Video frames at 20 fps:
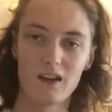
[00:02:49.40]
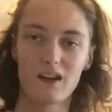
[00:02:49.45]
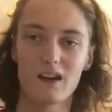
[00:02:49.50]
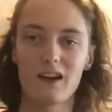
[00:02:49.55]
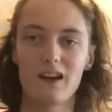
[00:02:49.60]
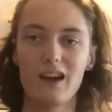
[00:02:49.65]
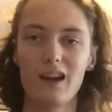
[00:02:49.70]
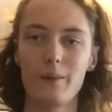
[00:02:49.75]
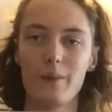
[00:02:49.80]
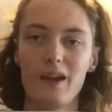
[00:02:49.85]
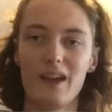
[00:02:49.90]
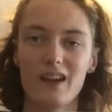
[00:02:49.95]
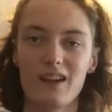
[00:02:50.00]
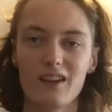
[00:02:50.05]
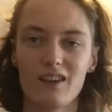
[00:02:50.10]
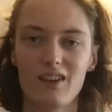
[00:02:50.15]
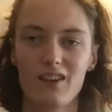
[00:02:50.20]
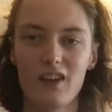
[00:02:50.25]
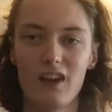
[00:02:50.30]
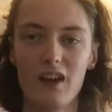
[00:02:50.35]

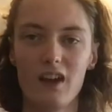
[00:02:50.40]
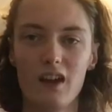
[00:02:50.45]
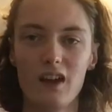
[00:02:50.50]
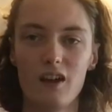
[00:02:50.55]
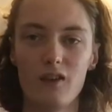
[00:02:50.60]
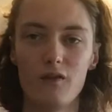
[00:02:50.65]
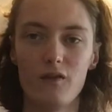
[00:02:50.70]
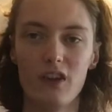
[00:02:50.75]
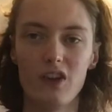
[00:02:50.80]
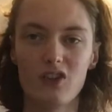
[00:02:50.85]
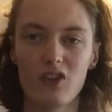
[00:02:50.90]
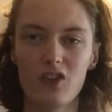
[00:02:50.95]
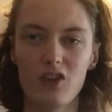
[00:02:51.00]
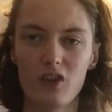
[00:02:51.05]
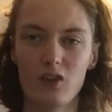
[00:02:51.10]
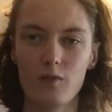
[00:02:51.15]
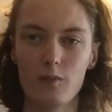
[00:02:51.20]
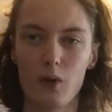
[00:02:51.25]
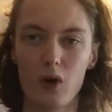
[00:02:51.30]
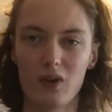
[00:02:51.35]
Clipping's Visions
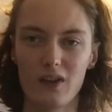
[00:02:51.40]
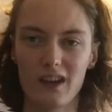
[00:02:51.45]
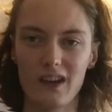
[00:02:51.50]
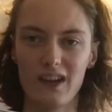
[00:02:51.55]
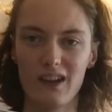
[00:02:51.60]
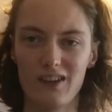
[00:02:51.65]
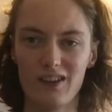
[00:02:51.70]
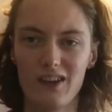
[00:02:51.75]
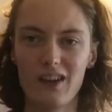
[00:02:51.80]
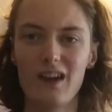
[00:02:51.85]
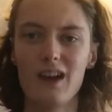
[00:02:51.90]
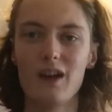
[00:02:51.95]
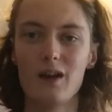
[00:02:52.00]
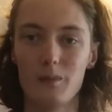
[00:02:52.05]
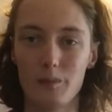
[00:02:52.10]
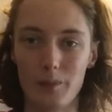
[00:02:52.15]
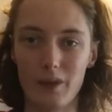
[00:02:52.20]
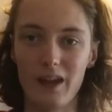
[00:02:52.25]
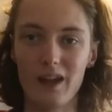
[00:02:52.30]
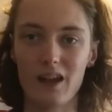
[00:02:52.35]
of Bodies
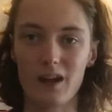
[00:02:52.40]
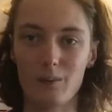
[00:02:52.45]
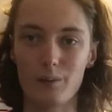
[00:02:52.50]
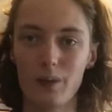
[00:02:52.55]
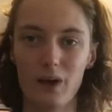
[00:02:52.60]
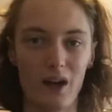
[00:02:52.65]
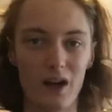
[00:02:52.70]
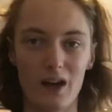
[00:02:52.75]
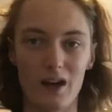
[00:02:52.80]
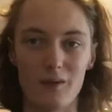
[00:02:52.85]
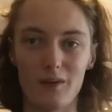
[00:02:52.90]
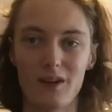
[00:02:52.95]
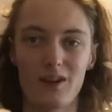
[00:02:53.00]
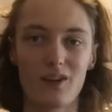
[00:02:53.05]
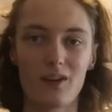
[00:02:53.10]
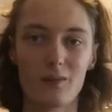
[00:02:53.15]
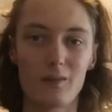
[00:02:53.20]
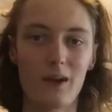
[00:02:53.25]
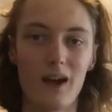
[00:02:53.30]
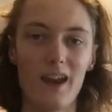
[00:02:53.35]
Being Burned, which is
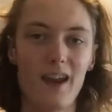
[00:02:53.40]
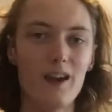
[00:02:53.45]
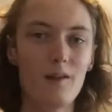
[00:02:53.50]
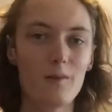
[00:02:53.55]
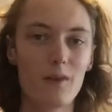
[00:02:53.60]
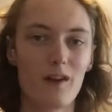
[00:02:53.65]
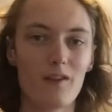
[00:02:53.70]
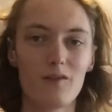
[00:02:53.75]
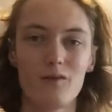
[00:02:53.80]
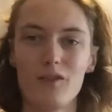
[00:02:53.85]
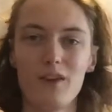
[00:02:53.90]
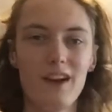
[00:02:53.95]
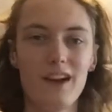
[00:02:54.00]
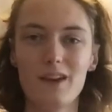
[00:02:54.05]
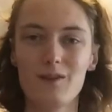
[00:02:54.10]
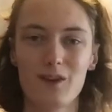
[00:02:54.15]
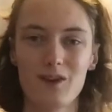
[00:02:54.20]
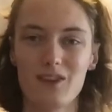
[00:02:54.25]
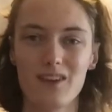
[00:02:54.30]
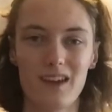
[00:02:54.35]
an album I really
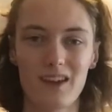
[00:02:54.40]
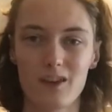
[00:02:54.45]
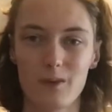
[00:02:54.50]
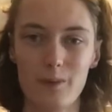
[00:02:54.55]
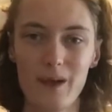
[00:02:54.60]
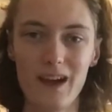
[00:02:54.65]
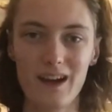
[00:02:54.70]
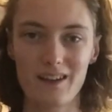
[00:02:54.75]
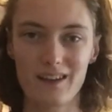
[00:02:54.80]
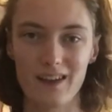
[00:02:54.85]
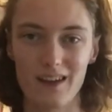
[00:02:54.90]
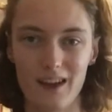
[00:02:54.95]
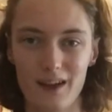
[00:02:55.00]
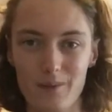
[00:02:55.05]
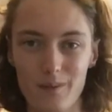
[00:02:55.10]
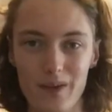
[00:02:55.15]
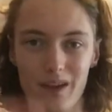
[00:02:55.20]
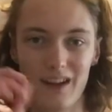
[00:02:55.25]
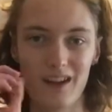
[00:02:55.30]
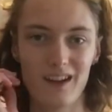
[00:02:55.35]
wasn't expecting
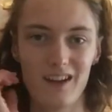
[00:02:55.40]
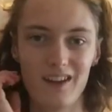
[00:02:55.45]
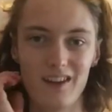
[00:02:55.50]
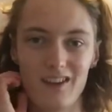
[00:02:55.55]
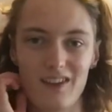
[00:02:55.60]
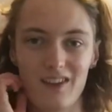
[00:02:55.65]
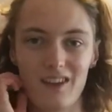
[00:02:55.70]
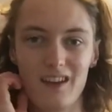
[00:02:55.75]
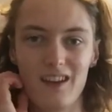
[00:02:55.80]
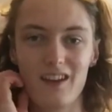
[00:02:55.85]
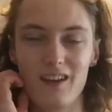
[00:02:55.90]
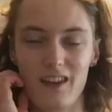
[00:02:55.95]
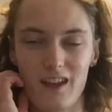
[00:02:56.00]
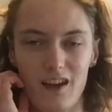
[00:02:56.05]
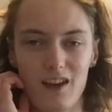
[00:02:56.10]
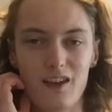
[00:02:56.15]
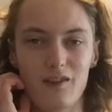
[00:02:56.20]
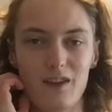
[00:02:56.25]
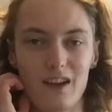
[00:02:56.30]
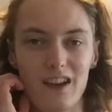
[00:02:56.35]
because, they
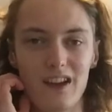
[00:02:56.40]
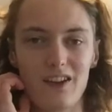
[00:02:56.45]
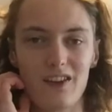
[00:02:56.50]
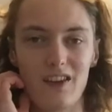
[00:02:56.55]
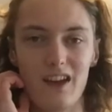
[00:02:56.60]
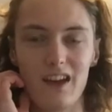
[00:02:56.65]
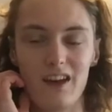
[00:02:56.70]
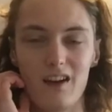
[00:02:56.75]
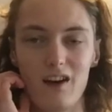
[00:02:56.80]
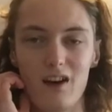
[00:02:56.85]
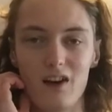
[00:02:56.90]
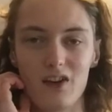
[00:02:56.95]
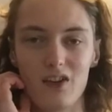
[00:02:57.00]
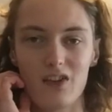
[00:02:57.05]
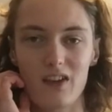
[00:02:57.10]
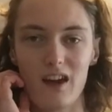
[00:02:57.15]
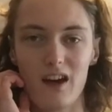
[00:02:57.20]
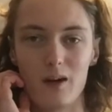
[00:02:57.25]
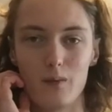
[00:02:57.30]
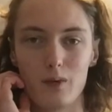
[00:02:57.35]
only released their last
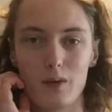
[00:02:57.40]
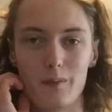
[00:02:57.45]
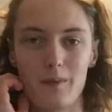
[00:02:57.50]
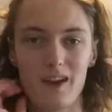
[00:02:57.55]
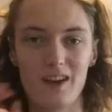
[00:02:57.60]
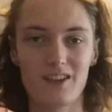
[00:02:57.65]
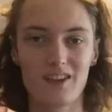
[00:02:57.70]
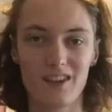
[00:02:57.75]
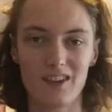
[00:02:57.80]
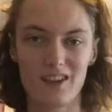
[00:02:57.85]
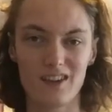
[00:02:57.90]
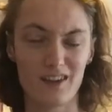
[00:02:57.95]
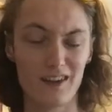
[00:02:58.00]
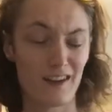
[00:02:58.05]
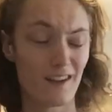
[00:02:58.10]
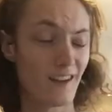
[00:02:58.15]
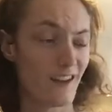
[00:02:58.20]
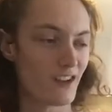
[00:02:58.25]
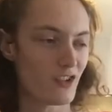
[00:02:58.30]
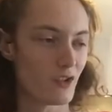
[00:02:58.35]
album. There existed an
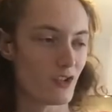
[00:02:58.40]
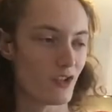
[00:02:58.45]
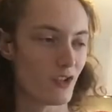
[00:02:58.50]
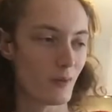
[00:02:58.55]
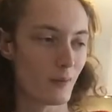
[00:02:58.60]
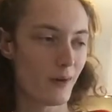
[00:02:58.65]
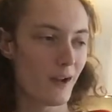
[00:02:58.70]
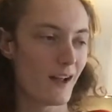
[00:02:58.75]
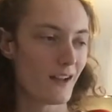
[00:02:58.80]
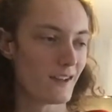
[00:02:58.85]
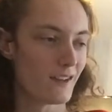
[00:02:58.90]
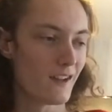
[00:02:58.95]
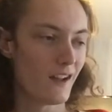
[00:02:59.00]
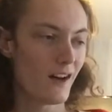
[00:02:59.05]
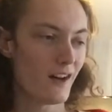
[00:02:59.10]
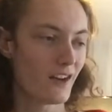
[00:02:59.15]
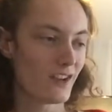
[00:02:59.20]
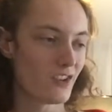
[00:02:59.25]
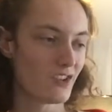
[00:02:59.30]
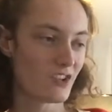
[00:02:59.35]
Addiction to Blood
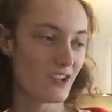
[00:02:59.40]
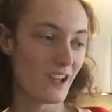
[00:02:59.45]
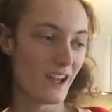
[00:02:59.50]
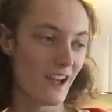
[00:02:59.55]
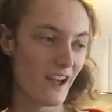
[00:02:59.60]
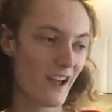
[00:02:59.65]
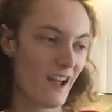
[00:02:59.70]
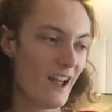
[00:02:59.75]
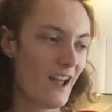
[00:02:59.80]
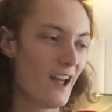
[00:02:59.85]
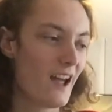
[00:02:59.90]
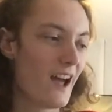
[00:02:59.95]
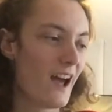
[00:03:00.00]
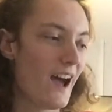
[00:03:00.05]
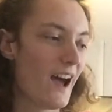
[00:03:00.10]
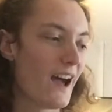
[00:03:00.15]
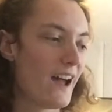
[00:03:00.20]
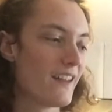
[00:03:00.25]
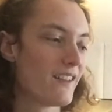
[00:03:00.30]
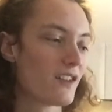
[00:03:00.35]
last year,
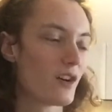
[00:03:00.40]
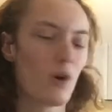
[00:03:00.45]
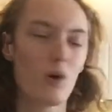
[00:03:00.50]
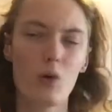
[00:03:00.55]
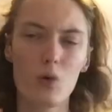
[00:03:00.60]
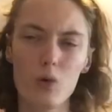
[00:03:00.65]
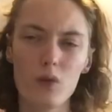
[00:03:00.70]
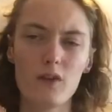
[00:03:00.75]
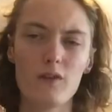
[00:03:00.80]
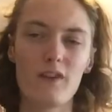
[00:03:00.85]
and all the